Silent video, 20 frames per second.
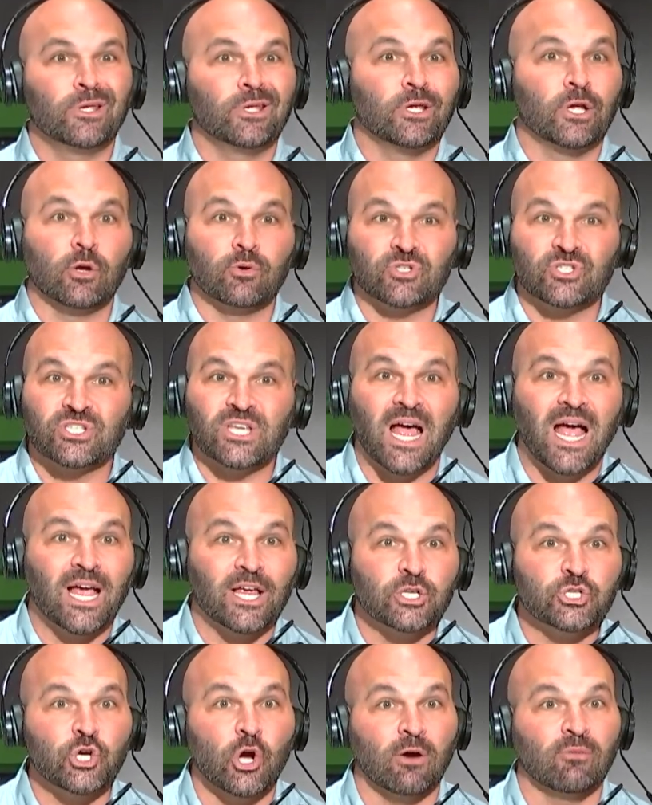You go
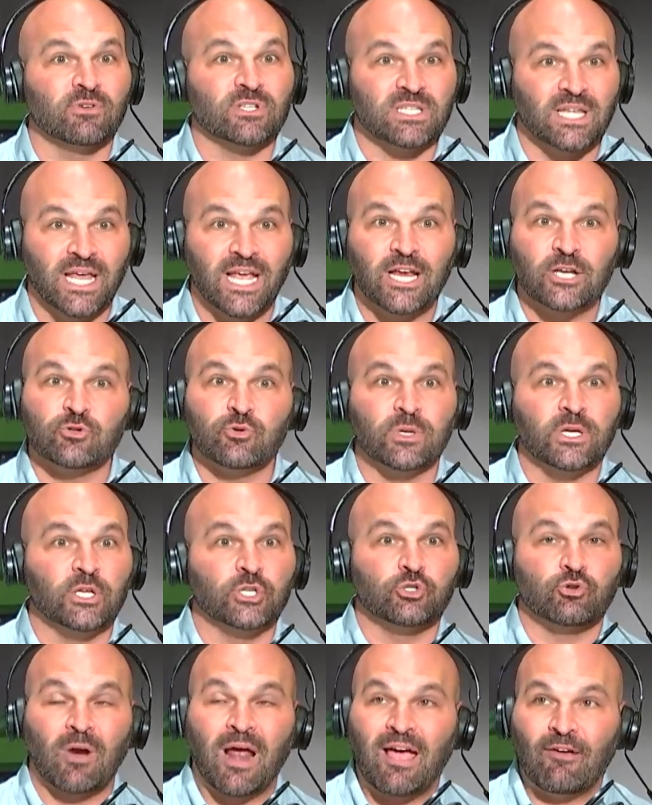sign Jarvis Landry. You
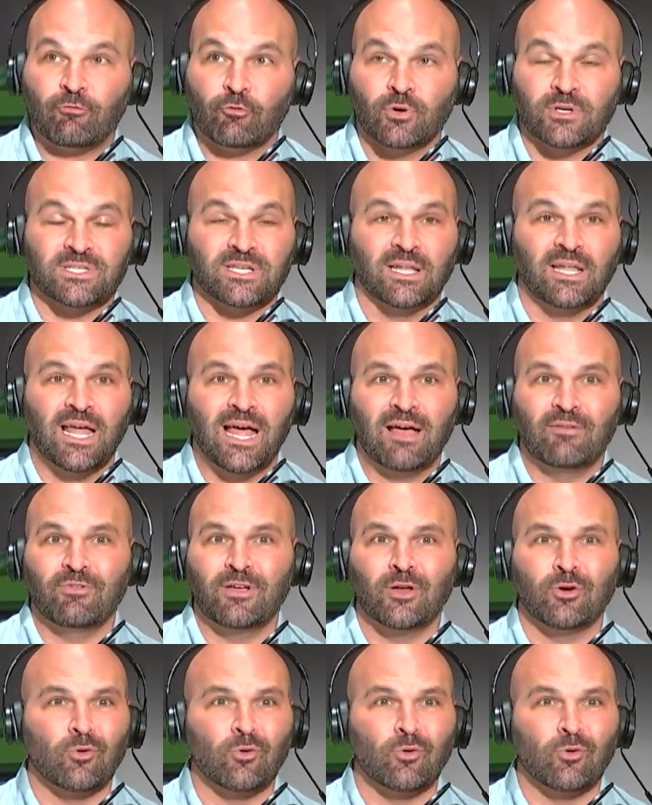draft Chris Olave.